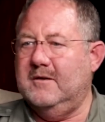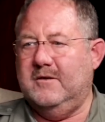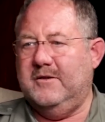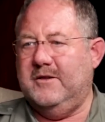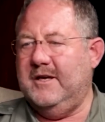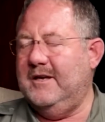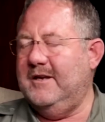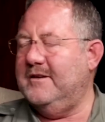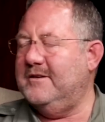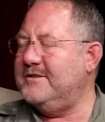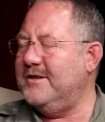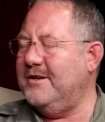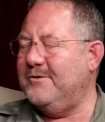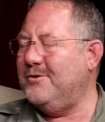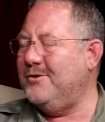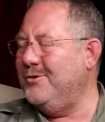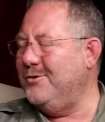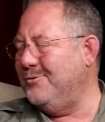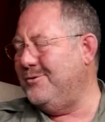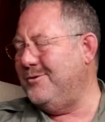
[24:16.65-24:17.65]
they are so
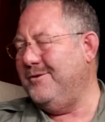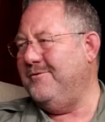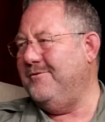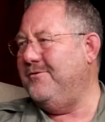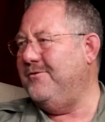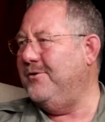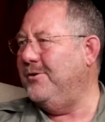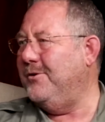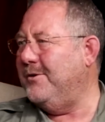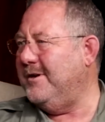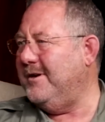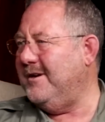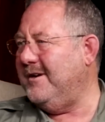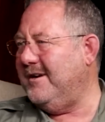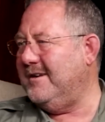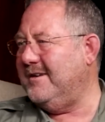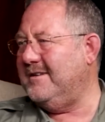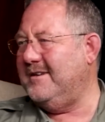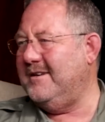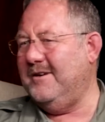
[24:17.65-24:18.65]
cute and furry.
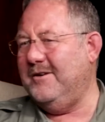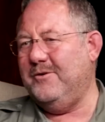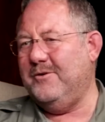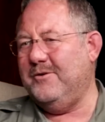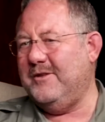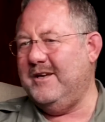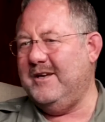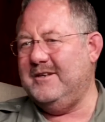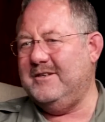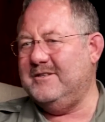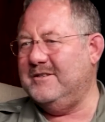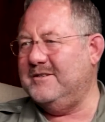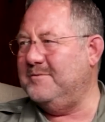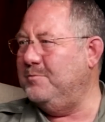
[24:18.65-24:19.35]
I tell you, they're just